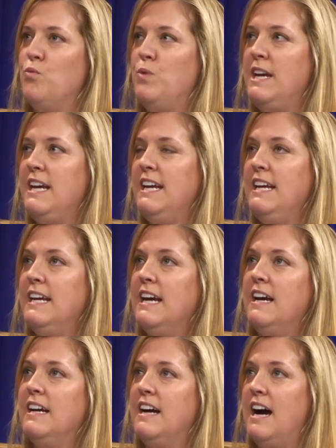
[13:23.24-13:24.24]
We,
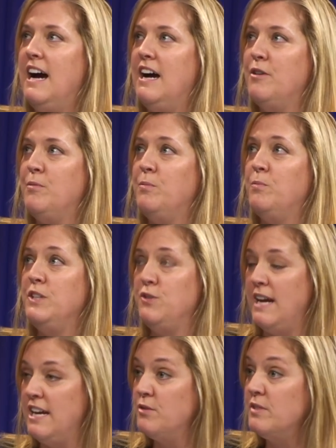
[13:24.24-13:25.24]
uh, we do
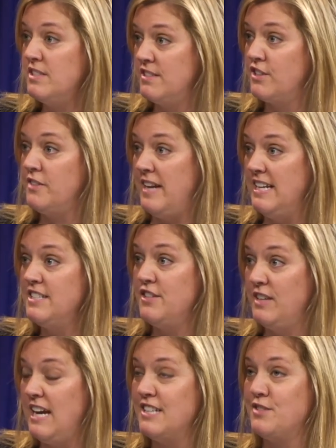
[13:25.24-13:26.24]
annual surveys, so
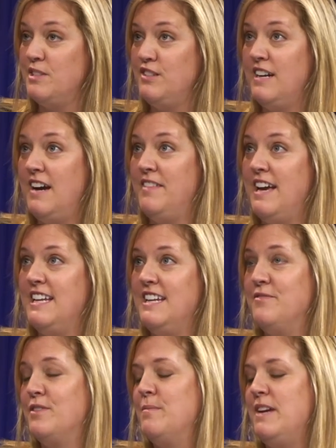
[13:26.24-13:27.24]
yes, we do have that
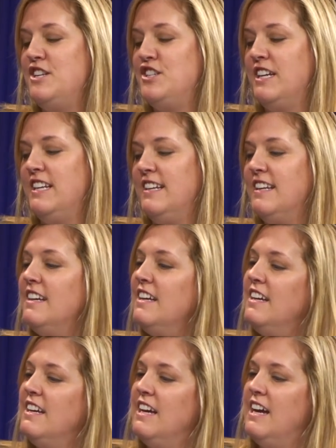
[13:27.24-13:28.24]
information.
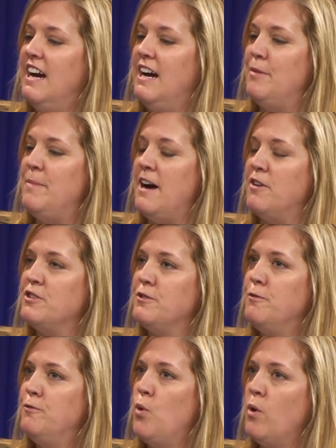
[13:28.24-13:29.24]
About
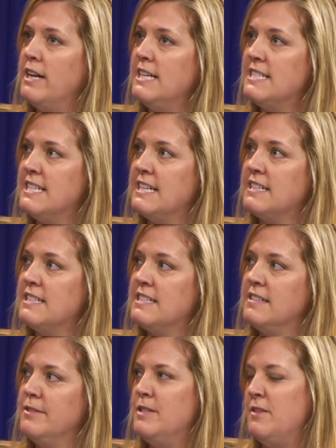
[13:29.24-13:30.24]

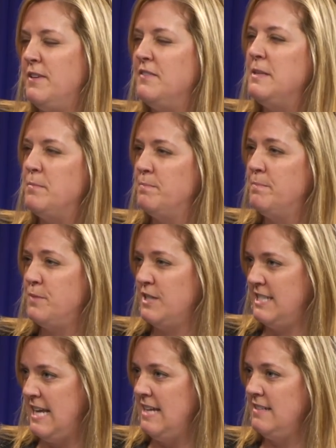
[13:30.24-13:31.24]
forty-six to fifty
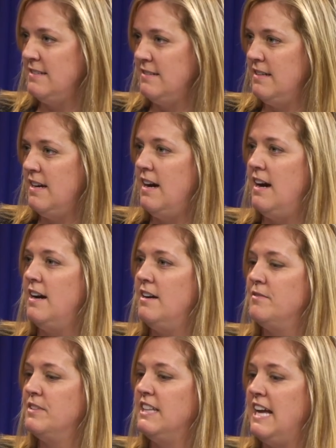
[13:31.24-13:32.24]
percent
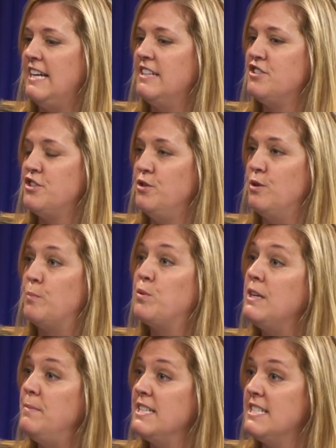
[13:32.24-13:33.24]
of clients who are
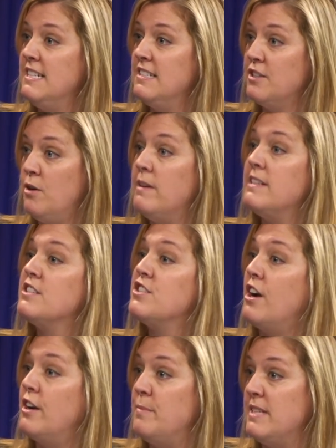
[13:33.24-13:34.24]
pre-business go on to
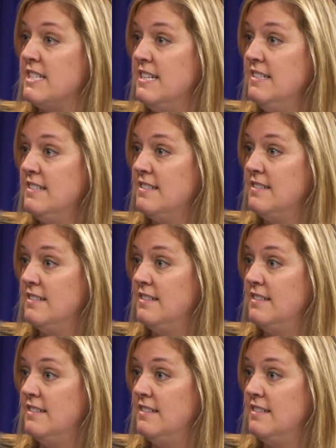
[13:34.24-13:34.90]
start a business,